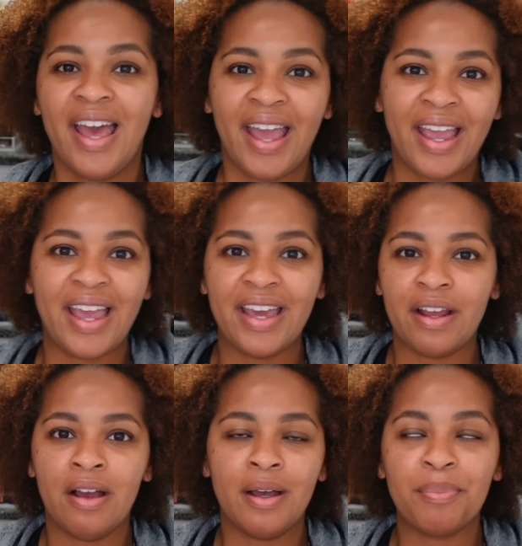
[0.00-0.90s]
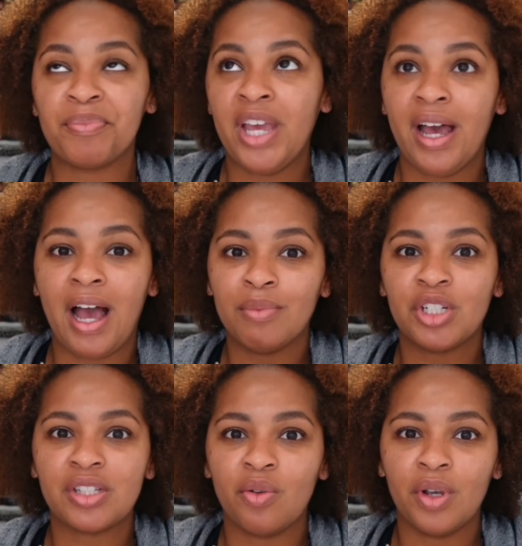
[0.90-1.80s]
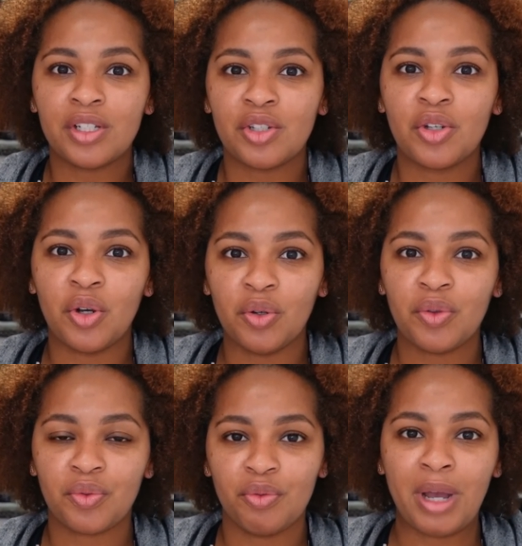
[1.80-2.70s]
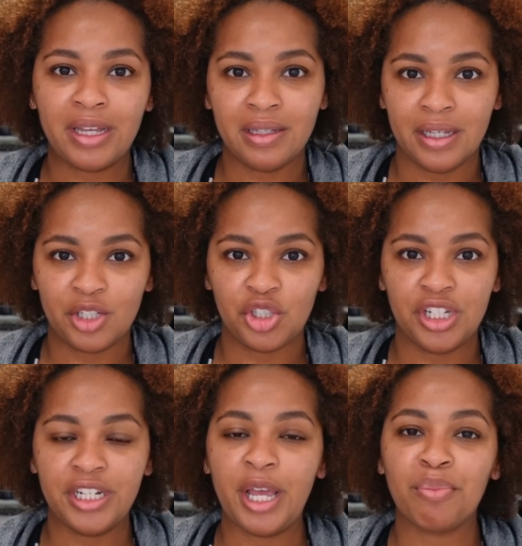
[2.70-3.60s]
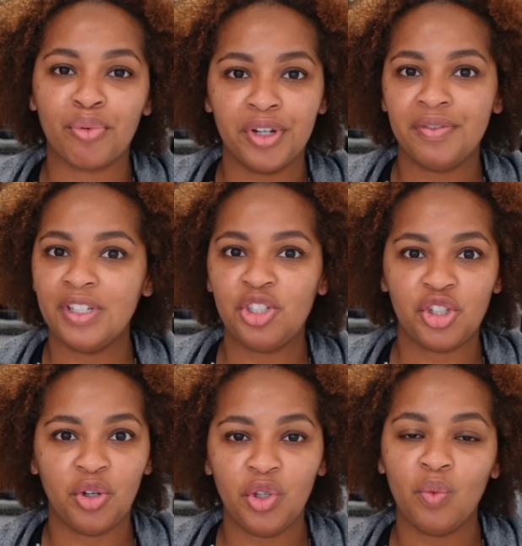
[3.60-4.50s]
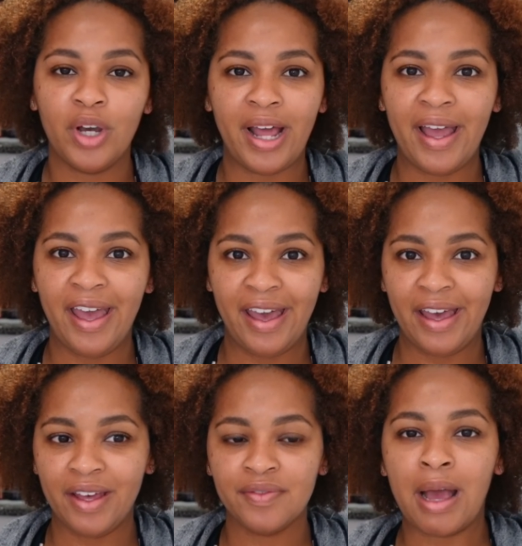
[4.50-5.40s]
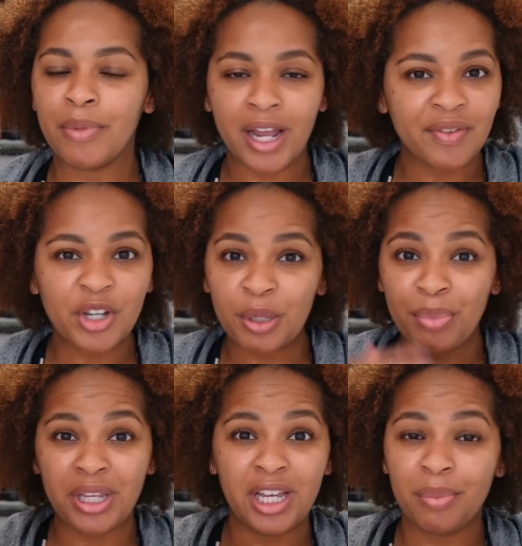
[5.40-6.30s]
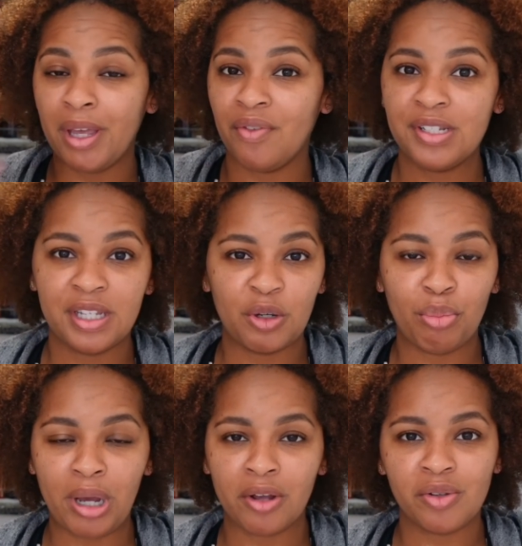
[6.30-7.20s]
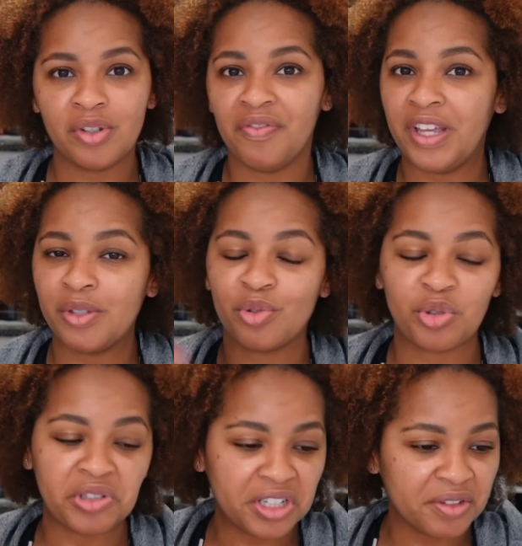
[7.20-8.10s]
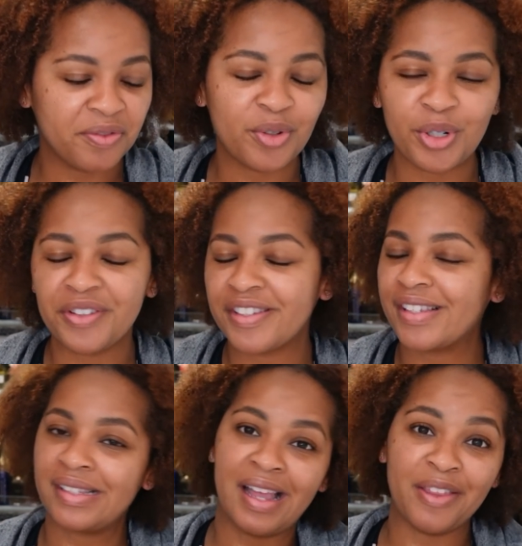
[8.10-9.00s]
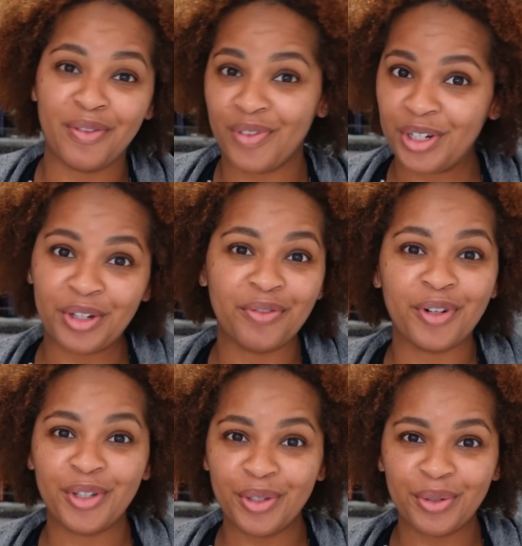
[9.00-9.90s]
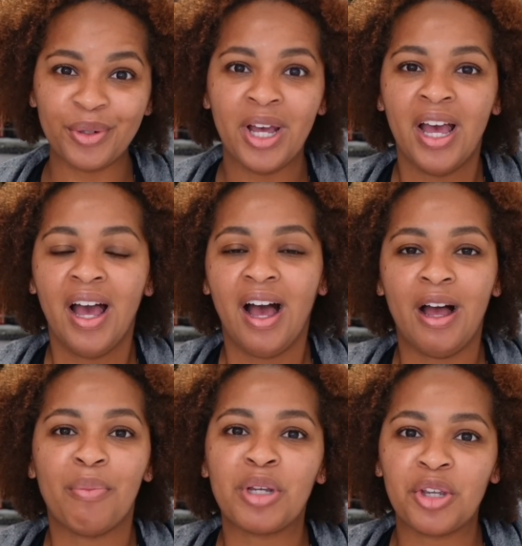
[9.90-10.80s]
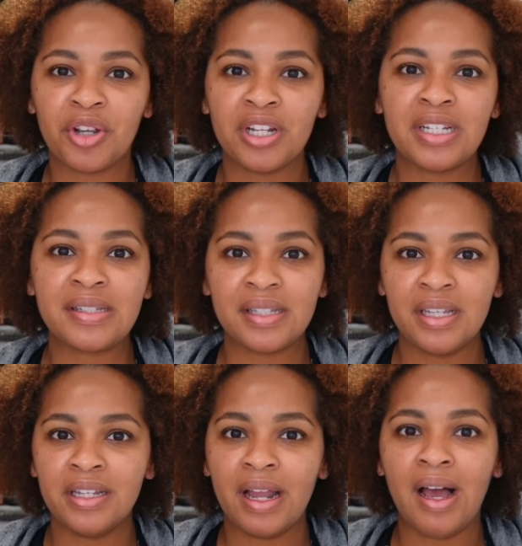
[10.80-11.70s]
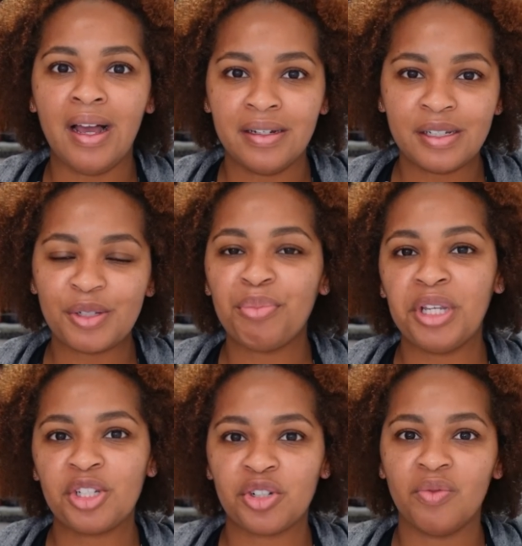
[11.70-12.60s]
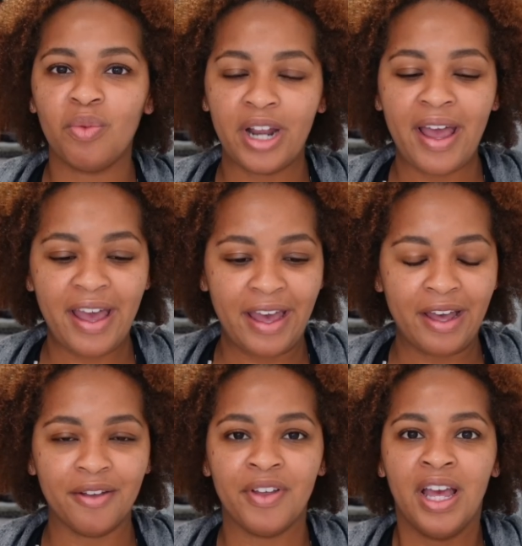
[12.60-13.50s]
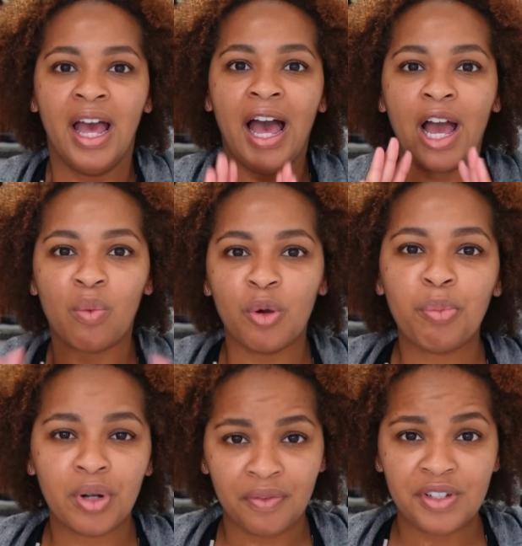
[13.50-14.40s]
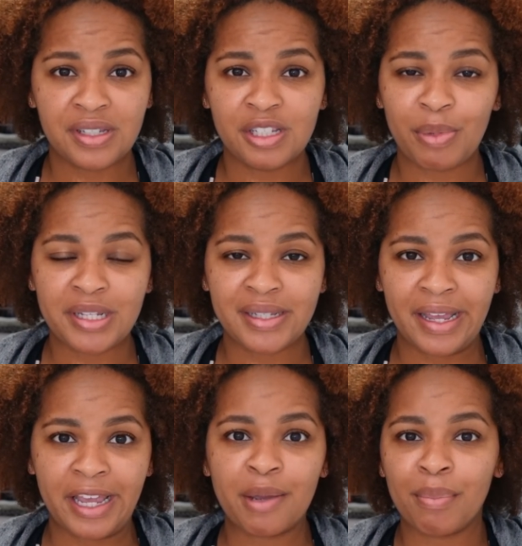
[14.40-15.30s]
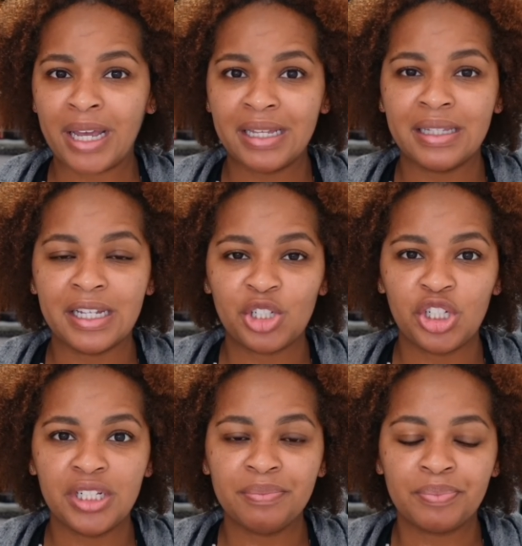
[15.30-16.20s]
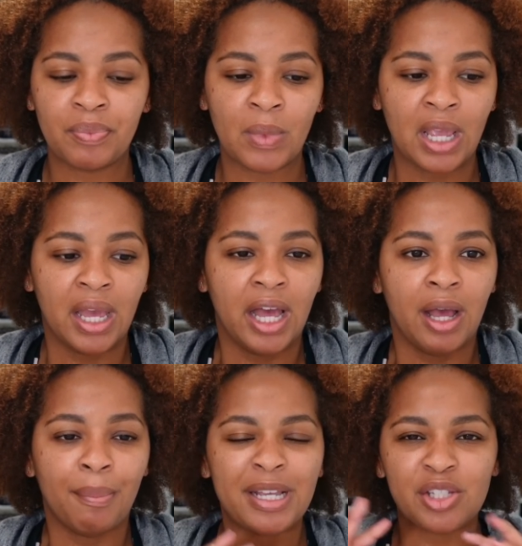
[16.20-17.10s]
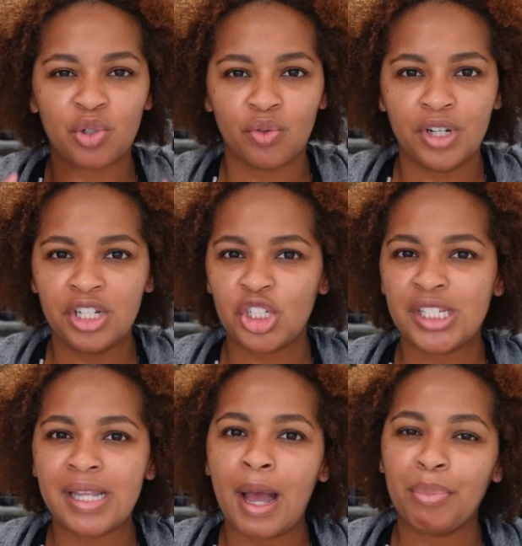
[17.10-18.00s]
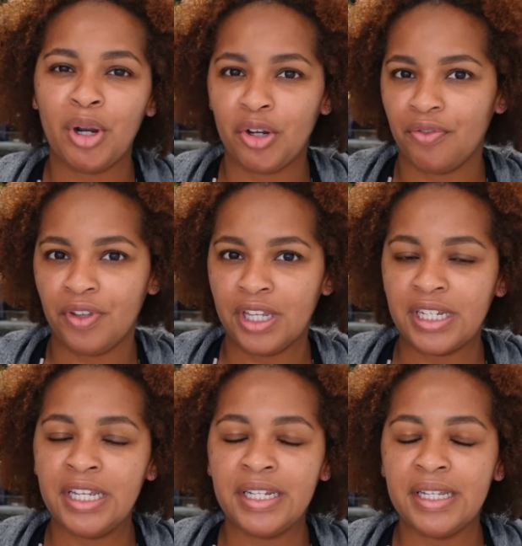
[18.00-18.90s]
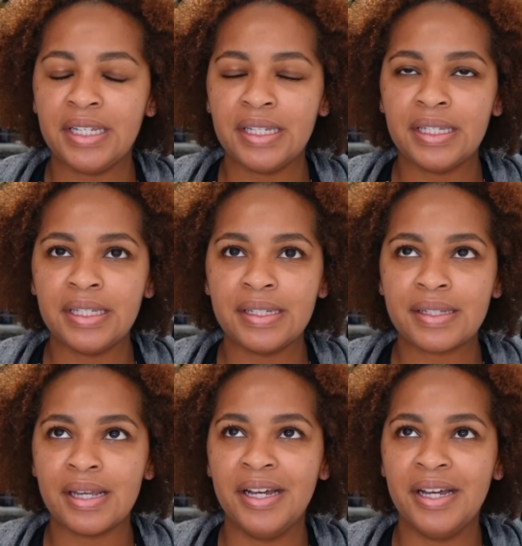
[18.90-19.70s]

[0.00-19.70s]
And um, yeah, I'm just going to go through my collection and briefly show you what I have. I'm not even gonna pick up every single bottle. So if that's what you're looking for, this is not the video for you. Uh, but you're gonna see an honest depiction of what I have. I will preface this by saying my collection my storage is not perfect. It is